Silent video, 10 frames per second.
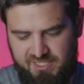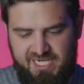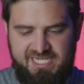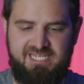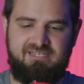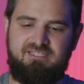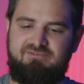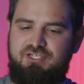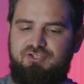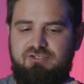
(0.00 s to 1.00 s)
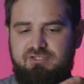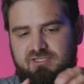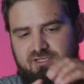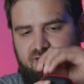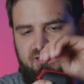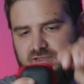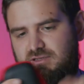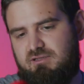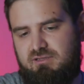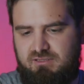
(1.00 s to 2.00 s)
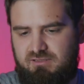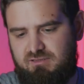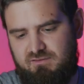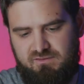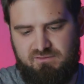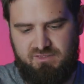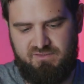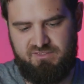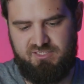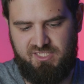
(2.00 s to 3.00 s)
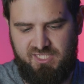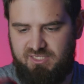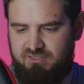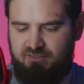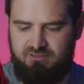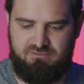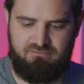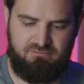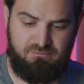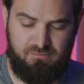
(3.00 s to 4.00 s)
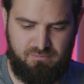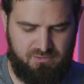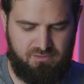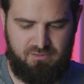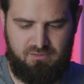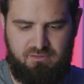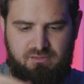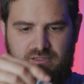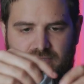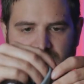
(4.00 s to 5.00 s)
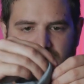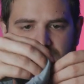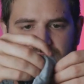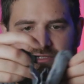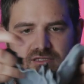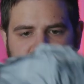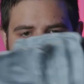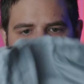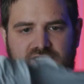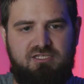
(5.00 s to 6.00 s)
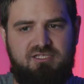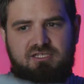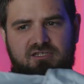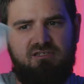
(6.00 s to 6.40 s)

hiking adventures in this case, and it is,